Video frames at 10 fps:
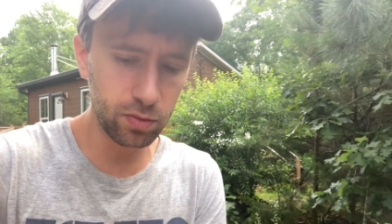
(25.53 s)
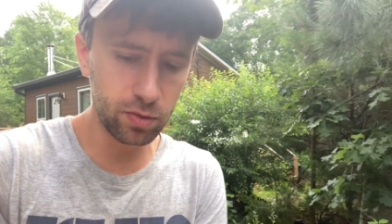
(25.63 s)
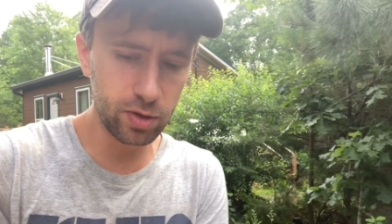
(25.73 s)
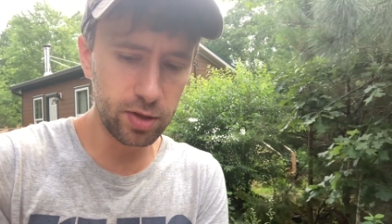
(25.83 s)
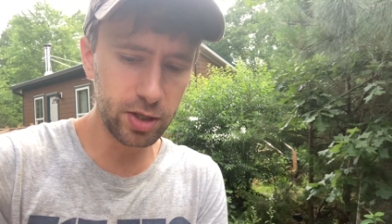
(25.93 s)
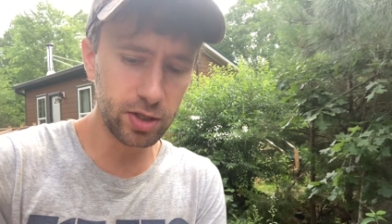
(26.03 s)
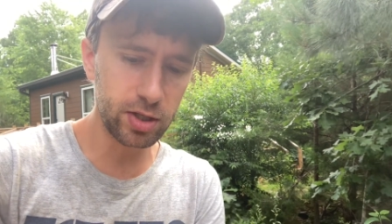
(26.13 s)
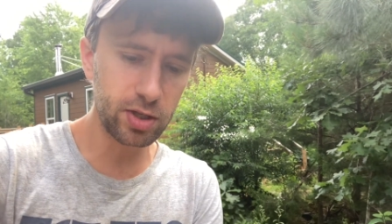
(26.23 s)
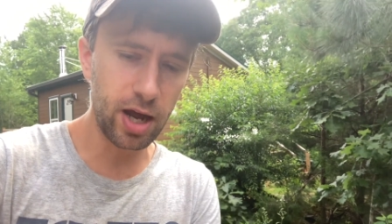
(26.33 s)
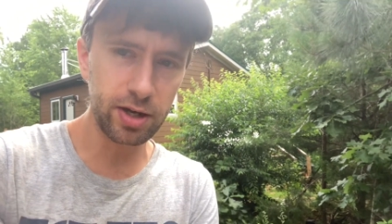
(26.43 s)
this
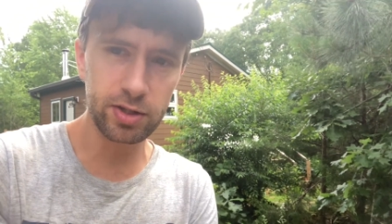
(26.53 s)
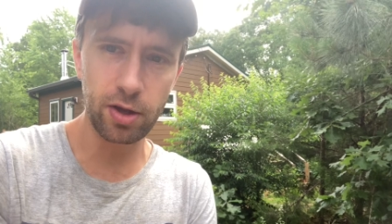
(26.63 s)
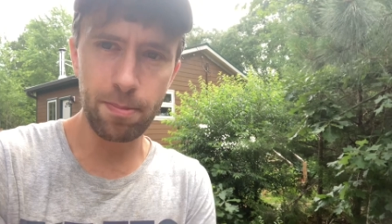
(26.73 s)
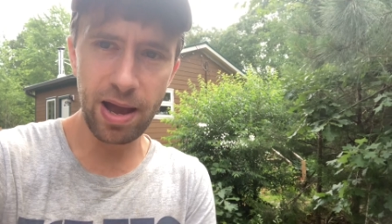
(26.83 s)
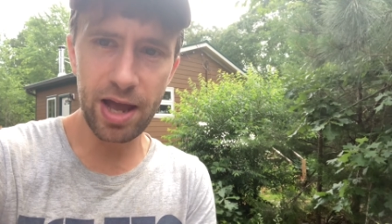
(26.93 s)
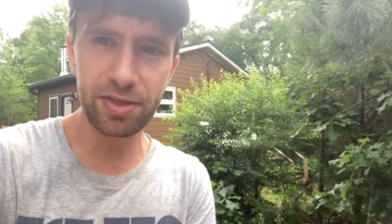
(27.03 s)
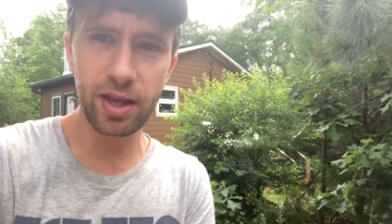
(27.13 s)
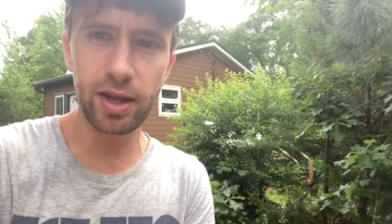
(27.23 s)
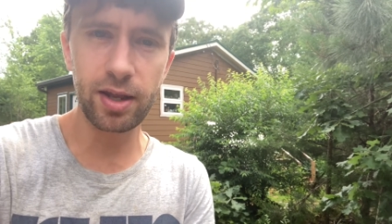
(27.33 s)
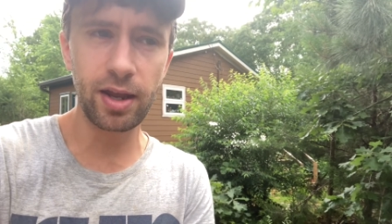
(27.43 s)
is not necessarily a bad
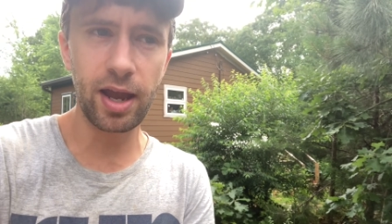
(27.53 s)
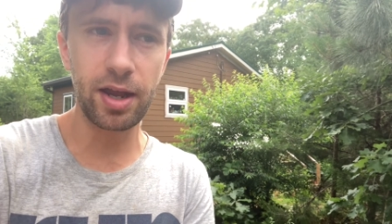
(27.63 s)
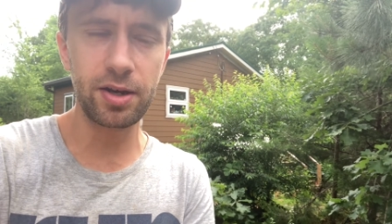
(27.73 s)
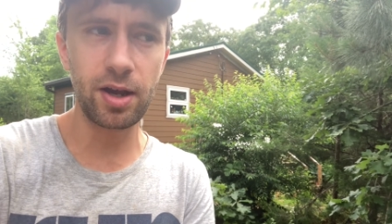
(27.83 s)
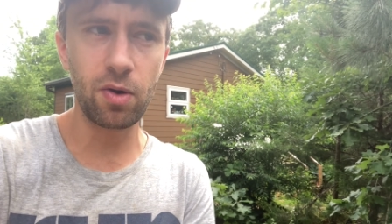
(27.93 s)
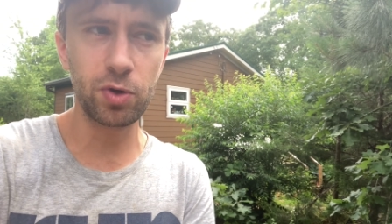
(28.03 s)
thing and, and uh,